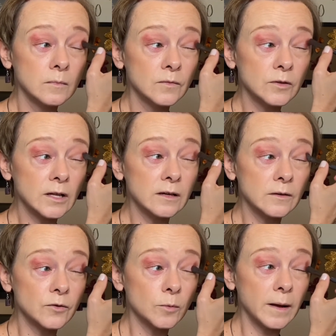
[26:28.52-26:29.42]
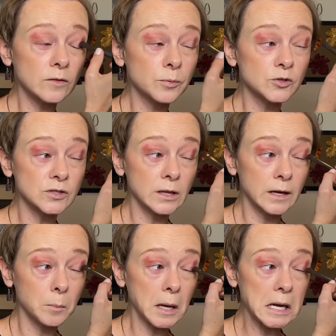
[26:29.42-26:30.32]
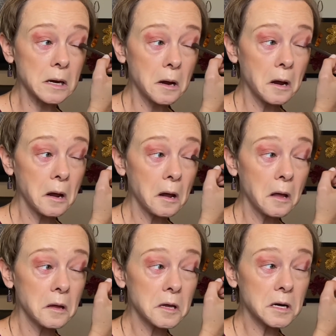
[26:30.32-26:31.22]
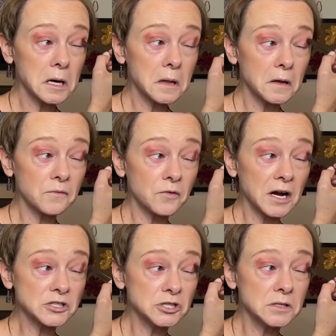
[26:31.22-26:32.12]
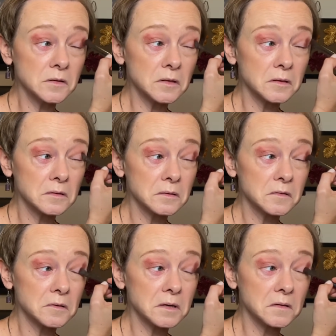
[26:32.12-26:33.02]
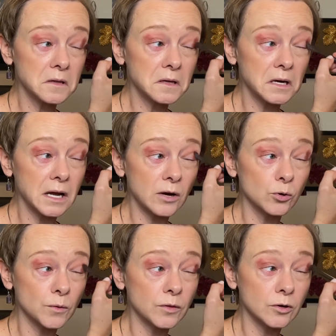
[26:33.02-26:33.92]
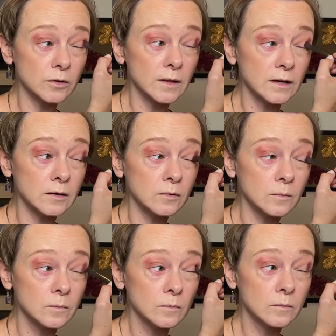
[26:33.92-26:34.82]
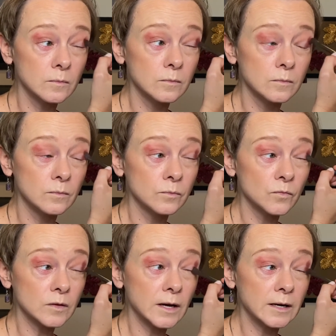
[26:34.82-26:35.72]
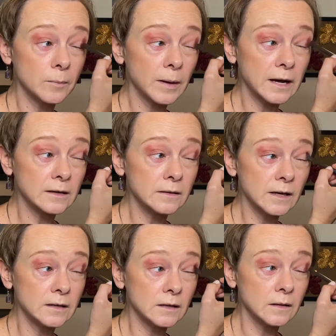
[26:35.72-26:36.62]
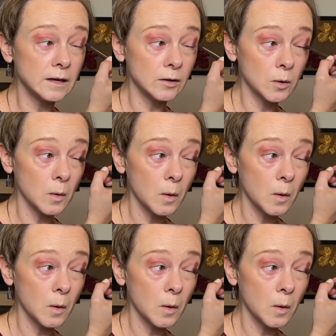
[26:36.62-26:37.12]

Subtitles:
If you're a math person like me, you kind of like fractions. So I'd say that outer third there. Kind of packing that in there.